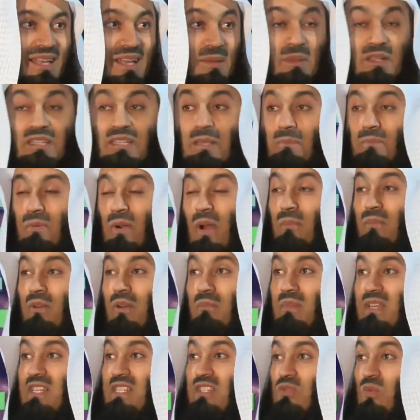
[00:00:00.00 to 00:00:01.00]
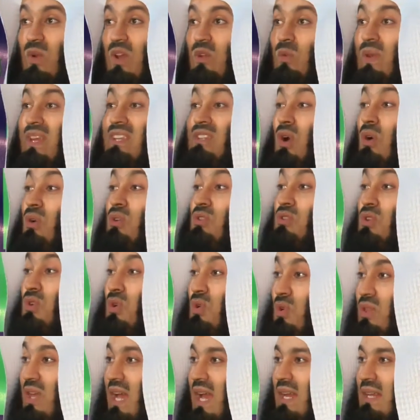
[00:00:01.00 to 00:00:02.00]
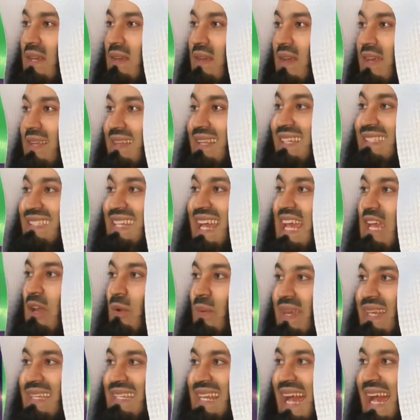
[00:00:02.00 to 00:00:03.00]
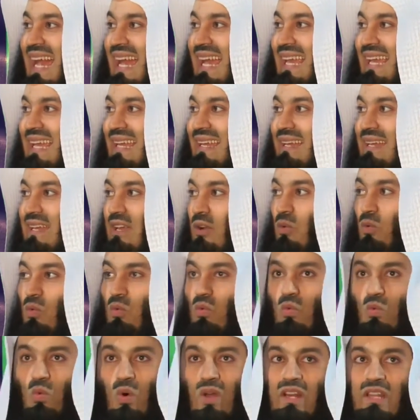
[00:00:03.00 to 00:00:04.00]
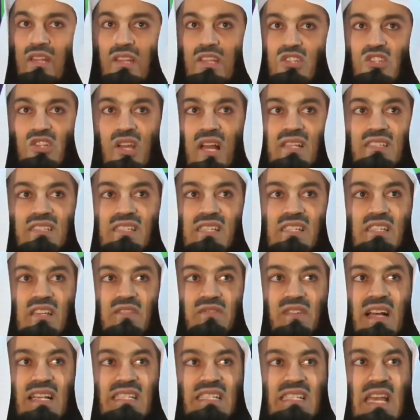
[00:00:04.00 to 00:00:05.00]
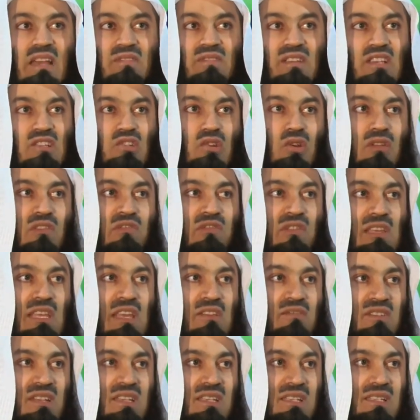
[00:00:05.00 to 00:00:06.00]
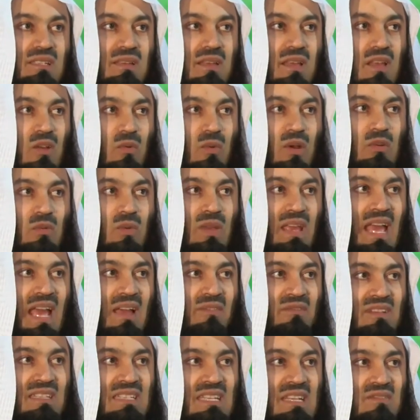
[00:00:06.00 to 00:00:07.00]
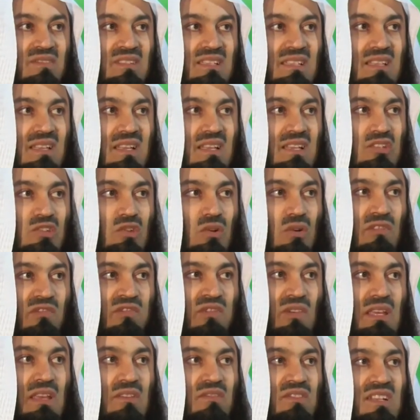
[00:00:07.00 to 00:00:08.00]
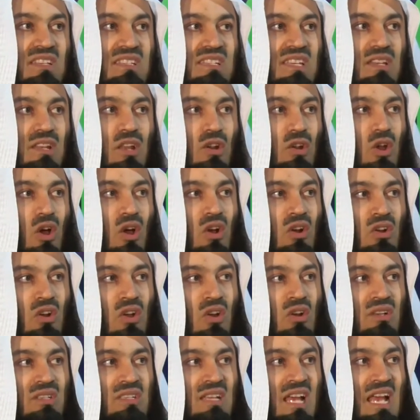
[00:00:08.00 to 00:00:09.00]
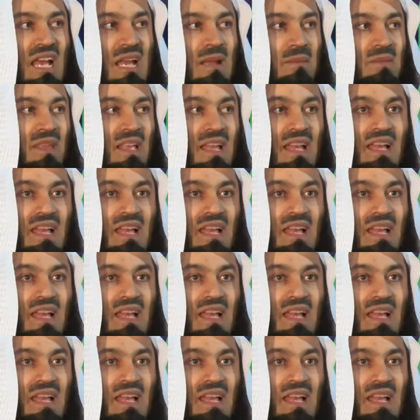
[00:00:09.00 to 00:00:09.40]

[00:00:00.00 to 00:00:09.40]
But the problem is, when we don't do that, the day we die, what are the chances of us having sought forgiveness when we haven't even sought forgiveness in a long, long time?